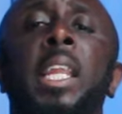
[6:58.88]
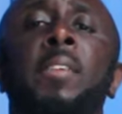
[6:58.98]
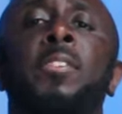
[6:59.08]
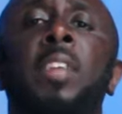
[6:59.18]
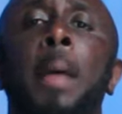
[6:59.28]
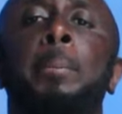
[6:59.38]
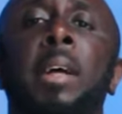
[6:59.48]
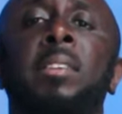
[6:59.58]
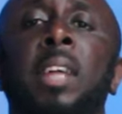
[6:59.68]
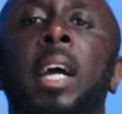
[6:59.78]
they lived side
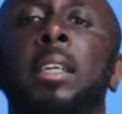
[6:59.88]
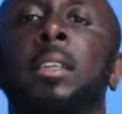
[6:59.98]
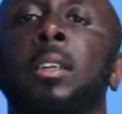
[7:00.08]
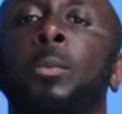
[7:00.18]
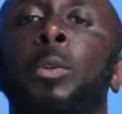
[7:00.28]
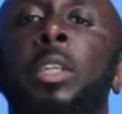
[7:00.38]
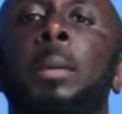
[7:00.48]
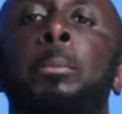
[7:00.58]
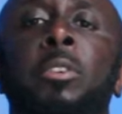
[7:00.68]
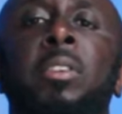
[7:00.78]
by side with
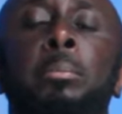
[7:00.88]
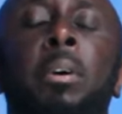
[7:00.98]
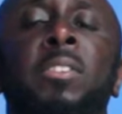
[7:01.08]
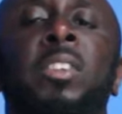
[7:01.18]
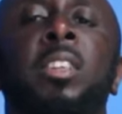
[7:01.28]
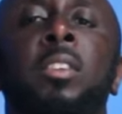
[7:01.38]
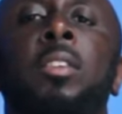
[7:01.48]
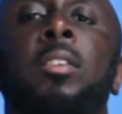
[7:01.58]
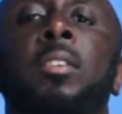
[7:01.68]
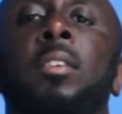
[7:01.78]
their Muslim brothers and
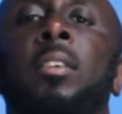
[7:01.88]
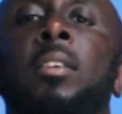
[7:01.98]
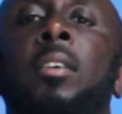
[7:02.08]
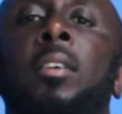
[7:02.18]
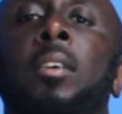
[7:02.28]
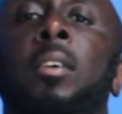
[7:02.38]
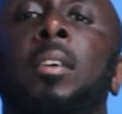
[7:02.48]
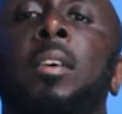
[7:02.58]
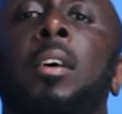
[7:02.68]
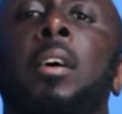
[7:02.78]
sisters.
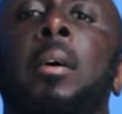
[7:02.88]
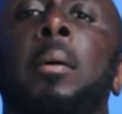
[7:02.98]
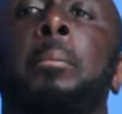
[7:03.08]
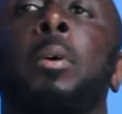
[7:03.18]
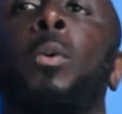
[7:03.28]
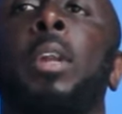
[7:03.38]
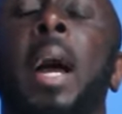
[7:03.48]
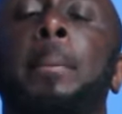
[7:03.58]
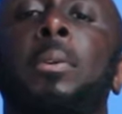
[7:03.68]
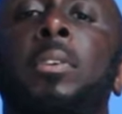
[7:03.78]
But what
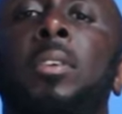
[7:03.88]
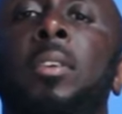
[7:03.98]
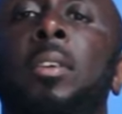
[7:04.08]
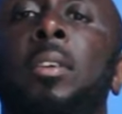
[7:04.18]
happened?